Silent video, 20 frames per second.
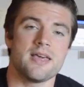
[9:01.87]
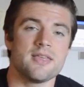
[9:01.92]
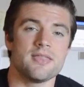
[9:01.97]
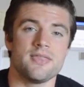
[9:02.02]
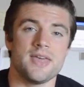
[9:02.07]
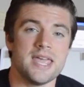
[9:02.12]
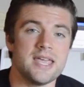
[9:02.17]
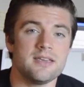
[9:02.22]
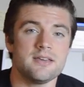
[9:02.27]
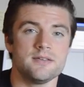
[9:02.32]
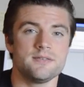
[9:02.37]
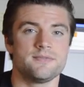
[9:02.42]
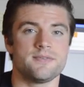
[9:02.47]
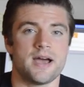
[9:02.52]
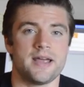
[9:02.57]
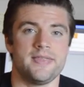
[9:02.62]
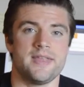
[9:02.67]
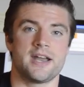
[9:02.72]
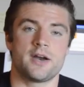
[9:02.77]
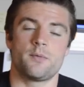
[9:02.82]
they could
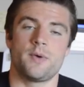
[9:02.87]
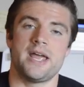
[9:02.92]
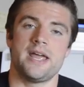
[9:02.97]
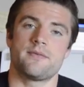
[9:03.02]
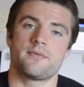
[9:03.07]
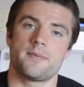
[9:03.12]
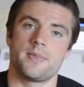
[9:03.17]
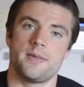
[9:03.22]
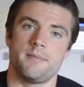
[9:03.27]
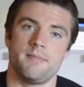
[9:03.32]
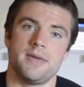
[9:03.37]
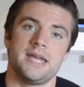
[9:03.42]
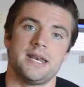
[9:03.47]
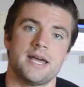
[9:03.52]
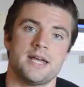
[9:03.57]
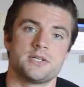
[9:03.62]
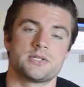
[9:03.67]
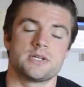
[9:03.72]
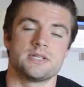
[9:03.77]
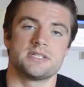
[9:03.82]
find their way from the main
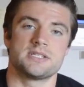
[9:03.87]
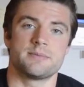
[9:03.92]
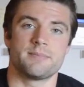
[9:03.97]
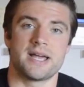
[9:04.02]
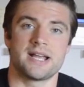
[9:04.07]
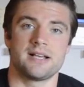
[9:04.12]
entrance to my